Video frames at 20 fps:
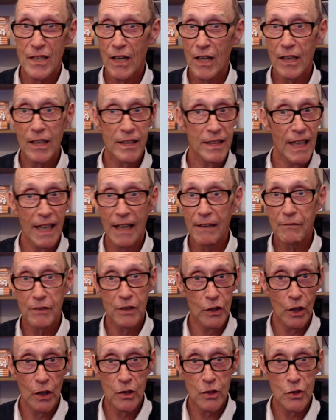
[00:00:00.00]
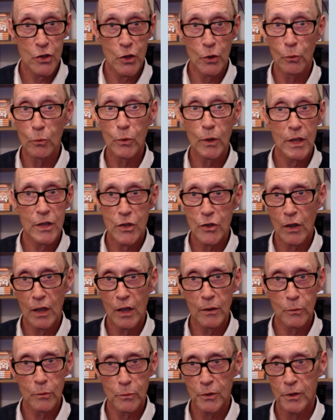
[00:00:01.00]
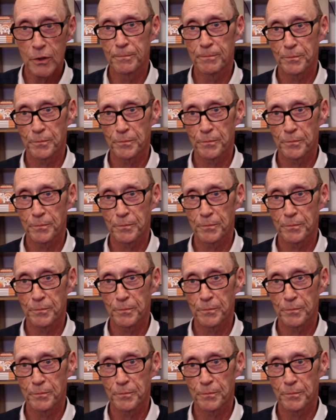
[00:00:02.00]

are they haven't got dual controls.